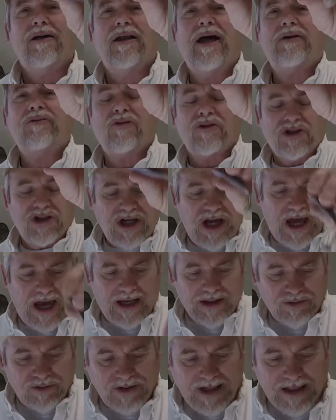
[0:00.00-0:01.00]
Electric
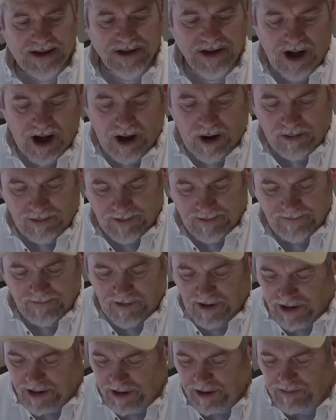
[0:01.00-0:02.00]
Shad's what that's called.
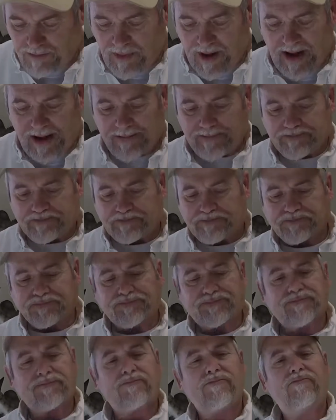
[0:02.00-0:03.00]
Very good bait.
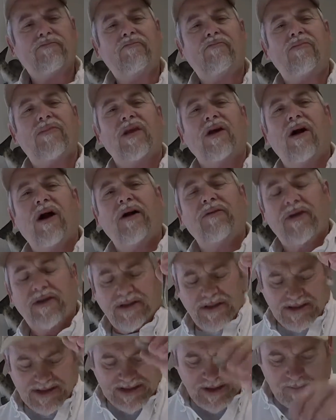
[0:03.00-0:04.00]
Alright, this
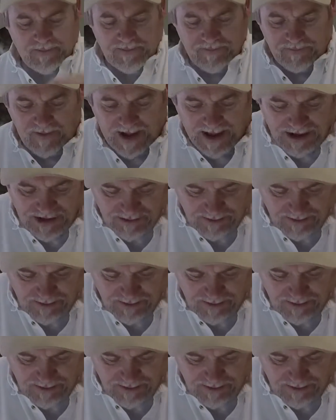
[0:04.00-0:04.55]
is Silver Flash